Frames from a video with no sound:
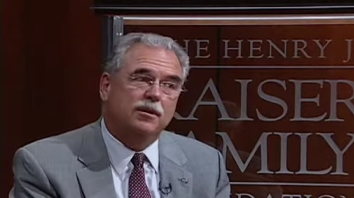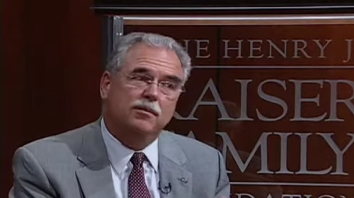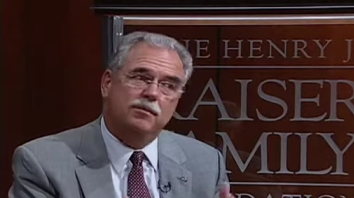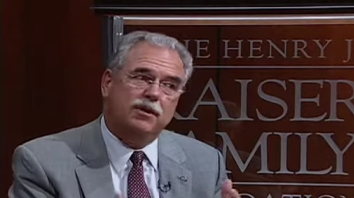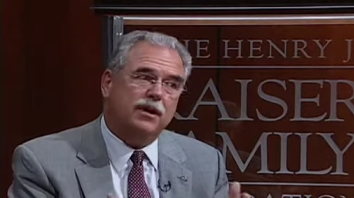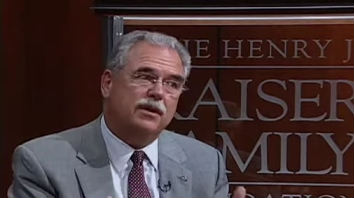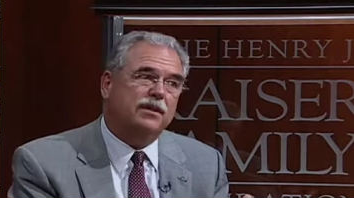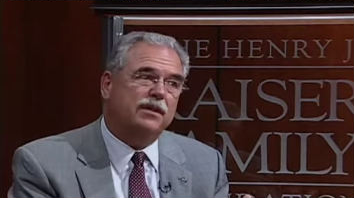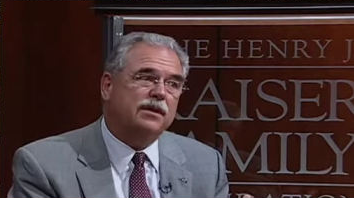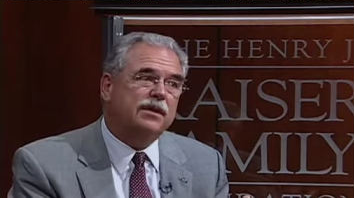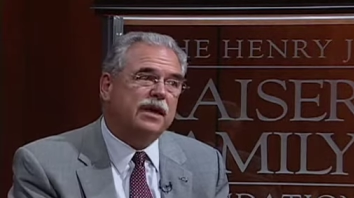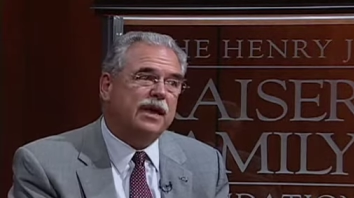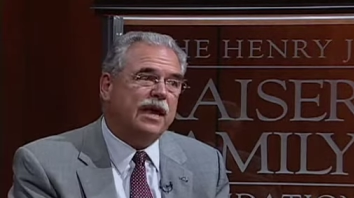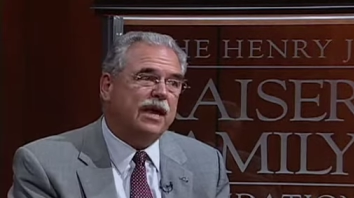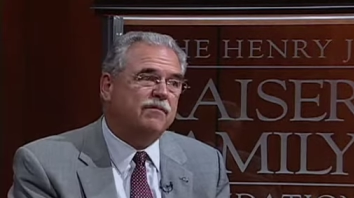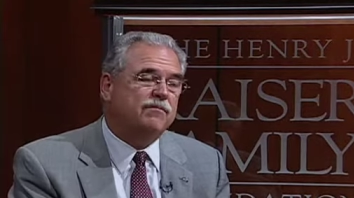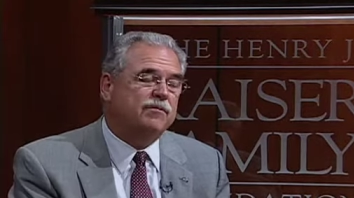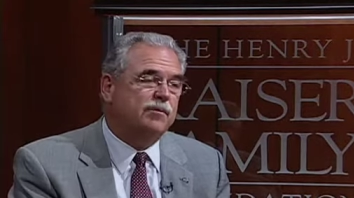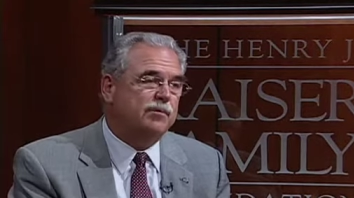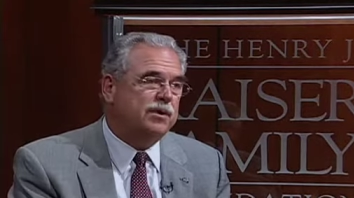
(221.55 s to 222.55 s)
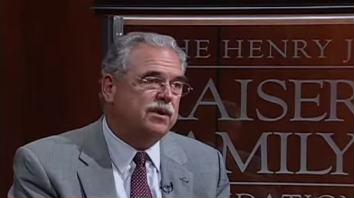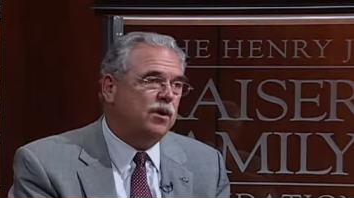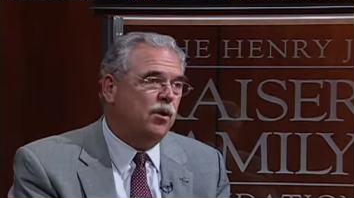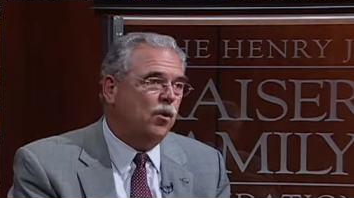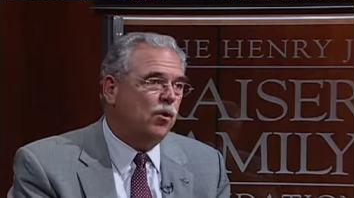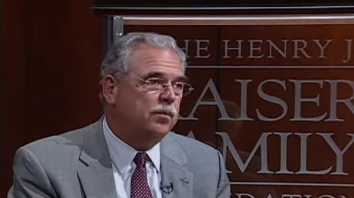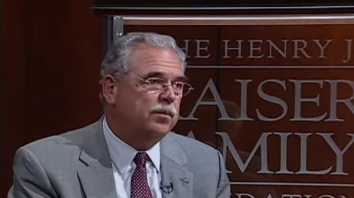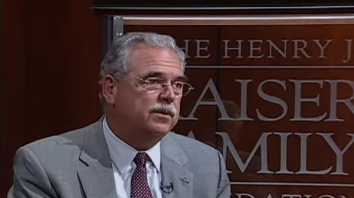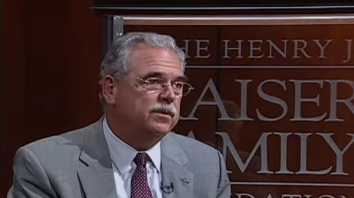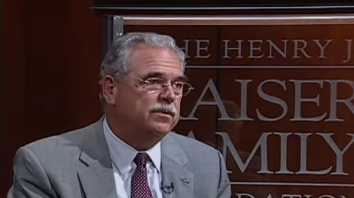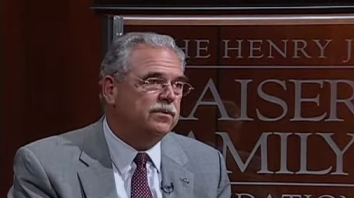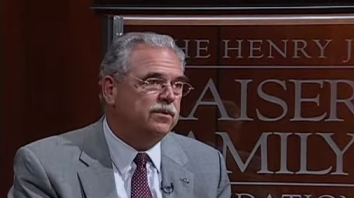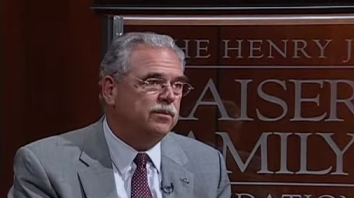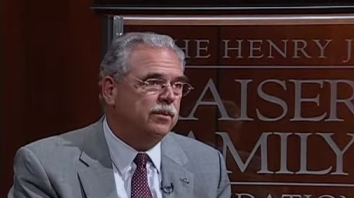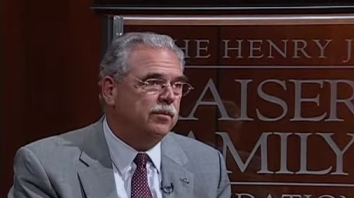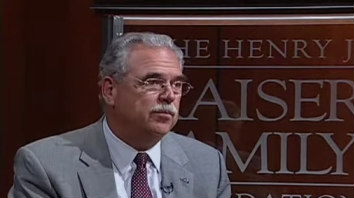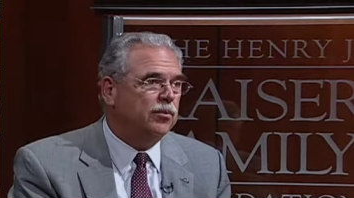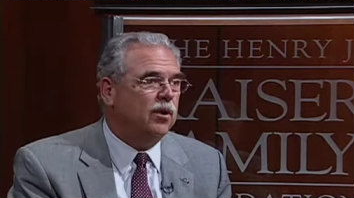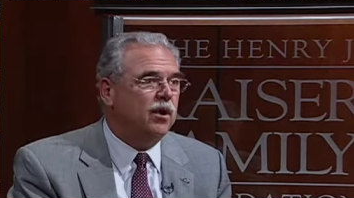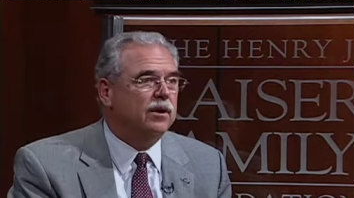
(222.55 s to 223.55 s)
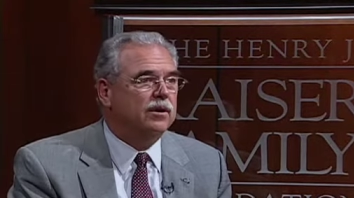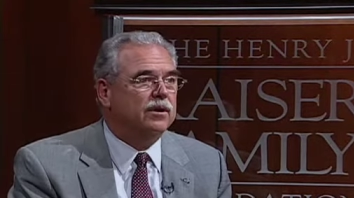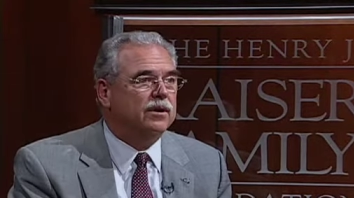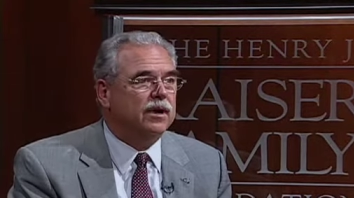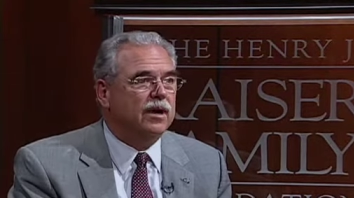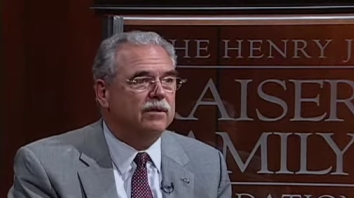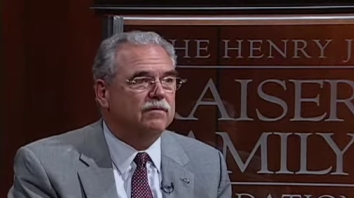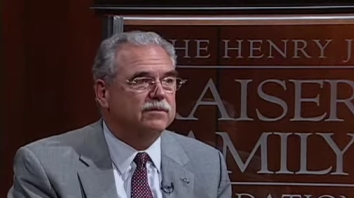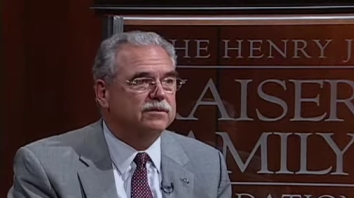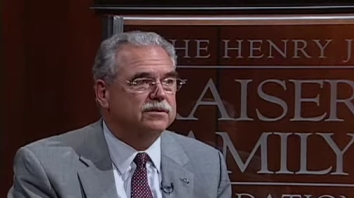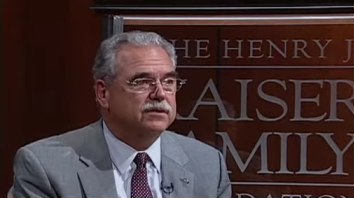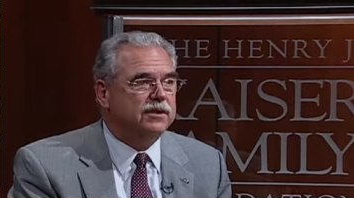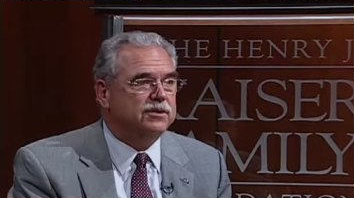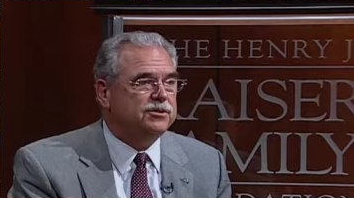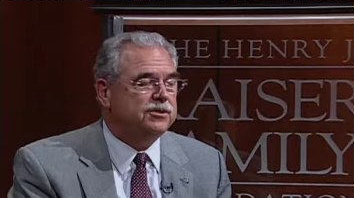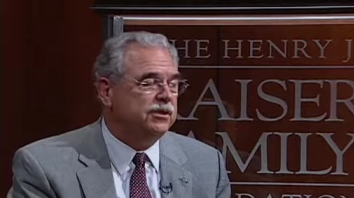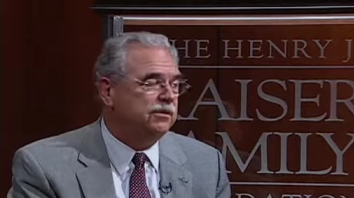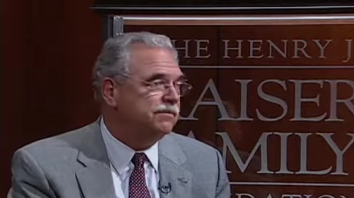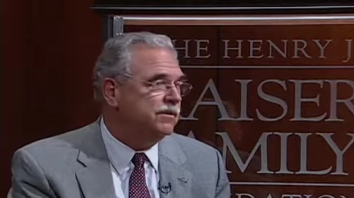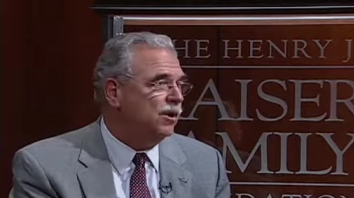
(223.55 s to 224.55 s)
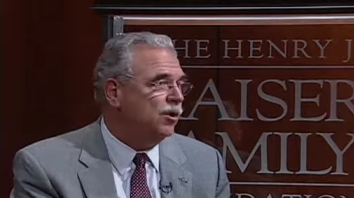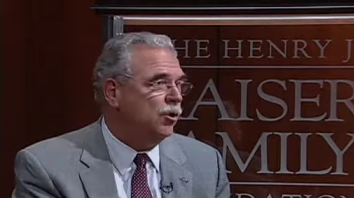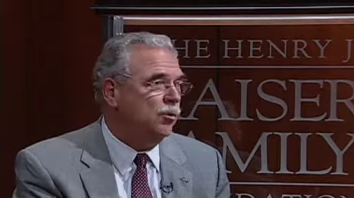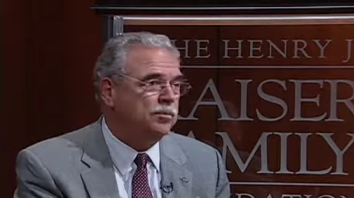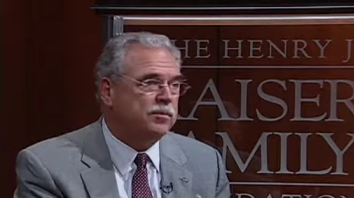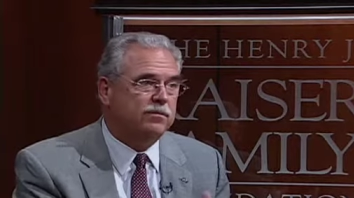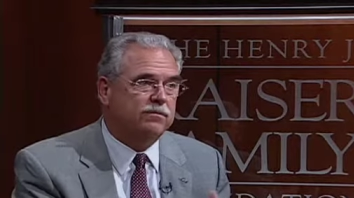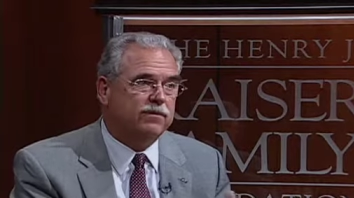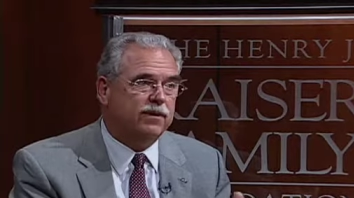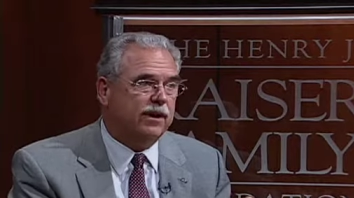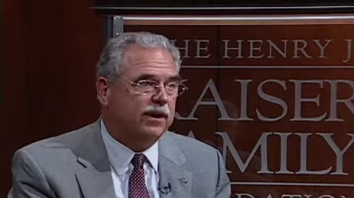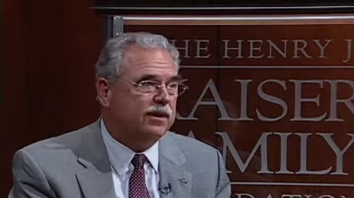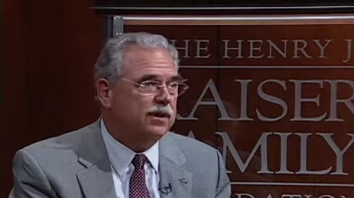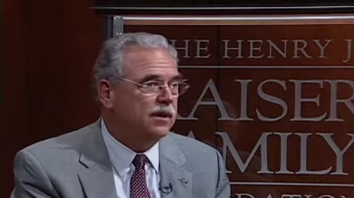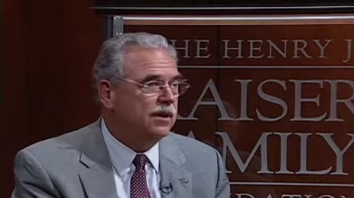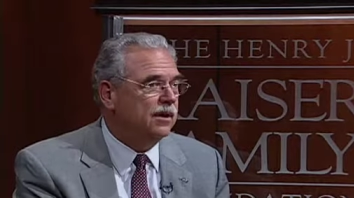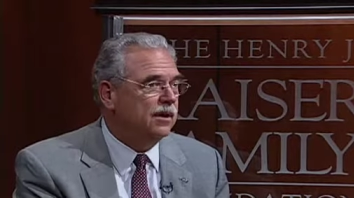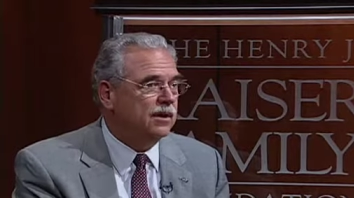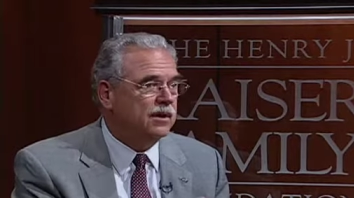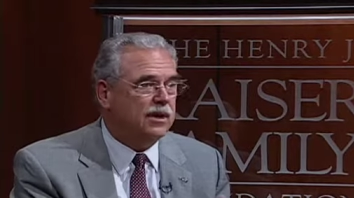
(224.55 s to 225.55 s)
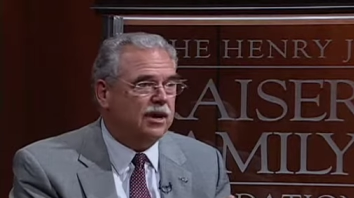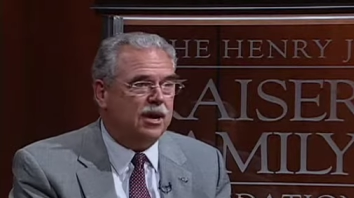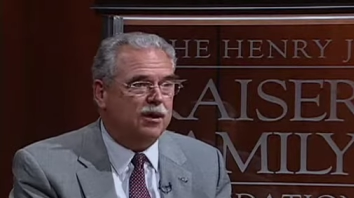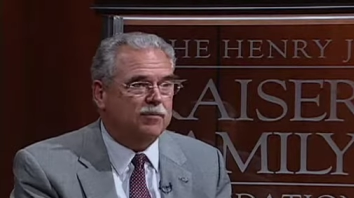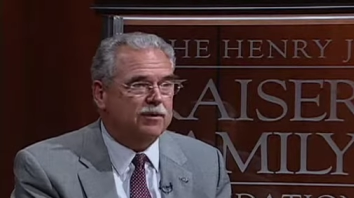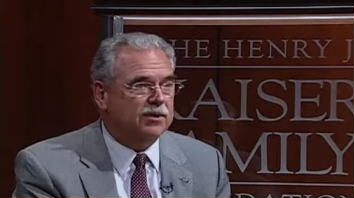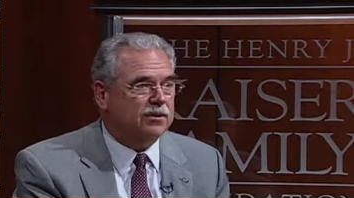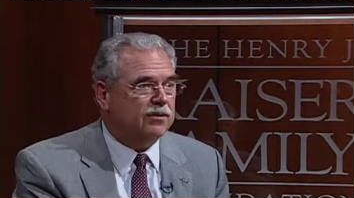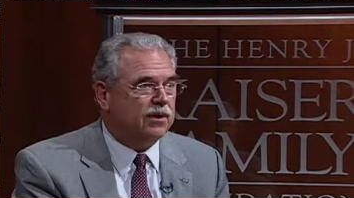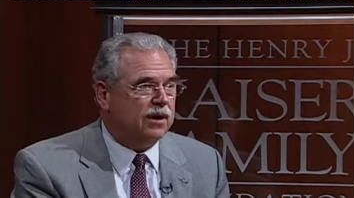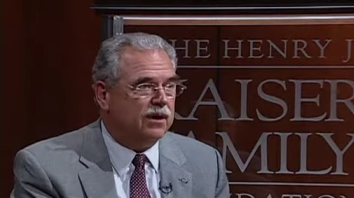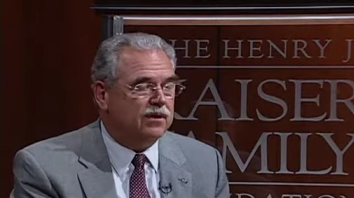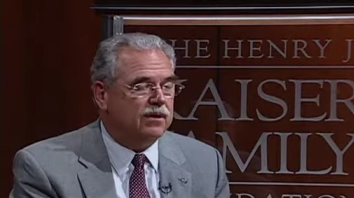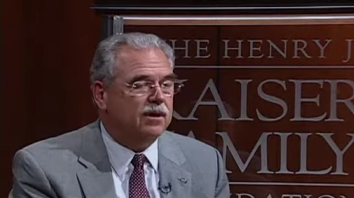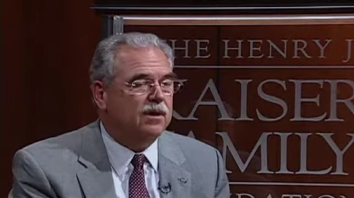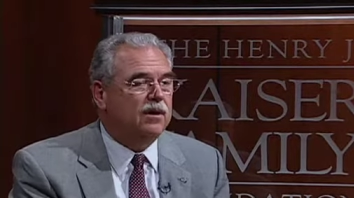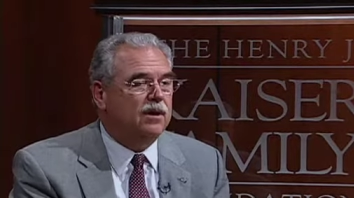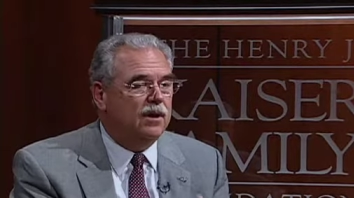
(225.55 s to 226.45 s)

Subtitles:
but I think you have to be open to a broader conversation if you hope to find common ground.